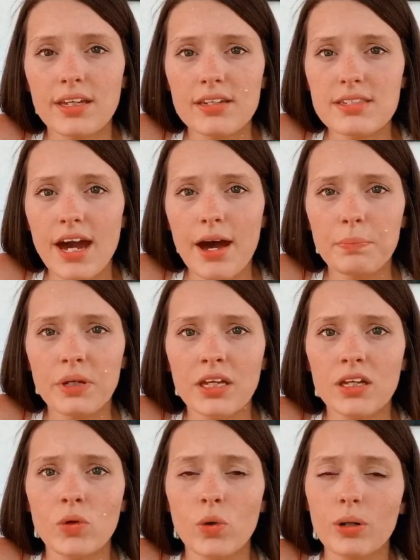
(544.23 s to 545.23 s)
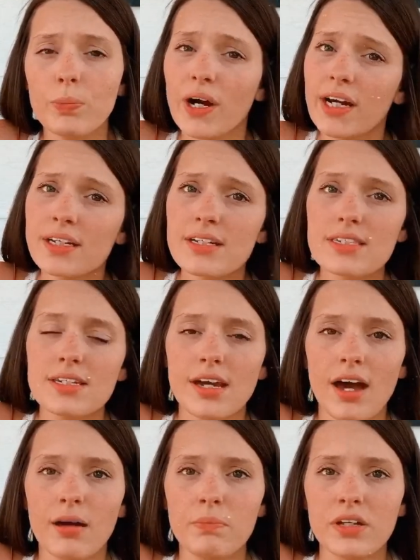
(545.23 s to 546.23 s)
happen or a pregnancy
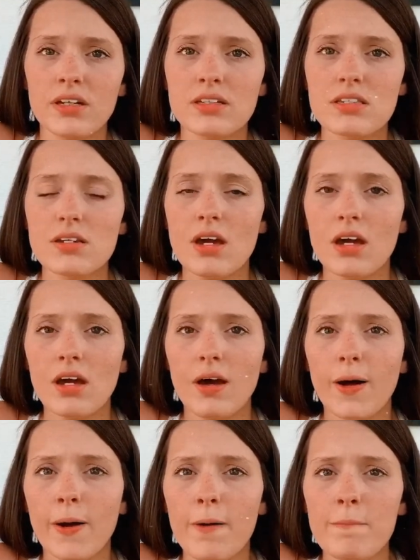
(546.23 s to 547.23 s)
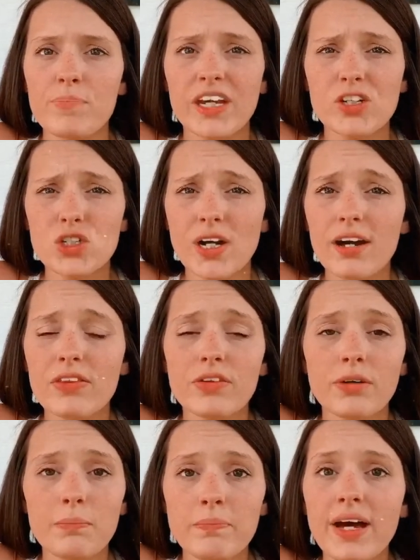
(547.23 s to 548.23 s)
happens. They try their
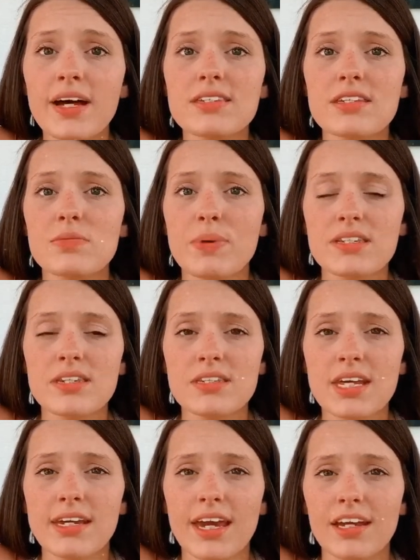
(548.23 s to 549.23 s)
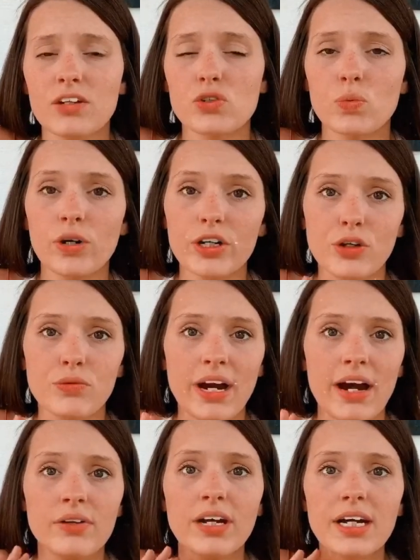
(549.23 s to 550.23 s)
best as they can to work
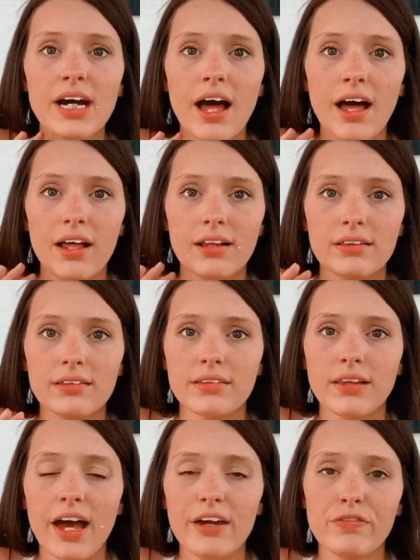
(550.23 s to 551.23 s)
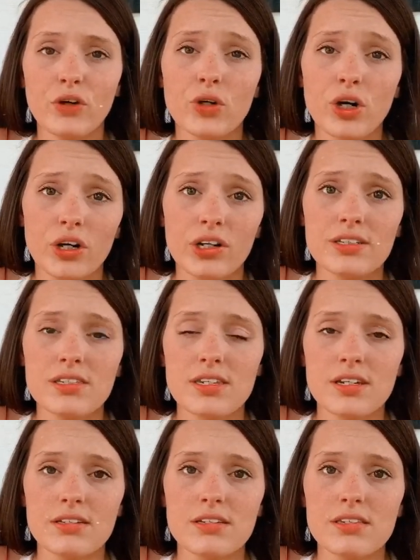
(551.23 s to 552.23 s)
around life
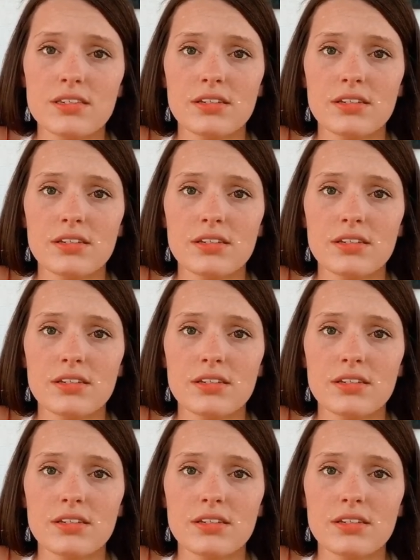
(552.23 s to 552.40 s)
occurrences.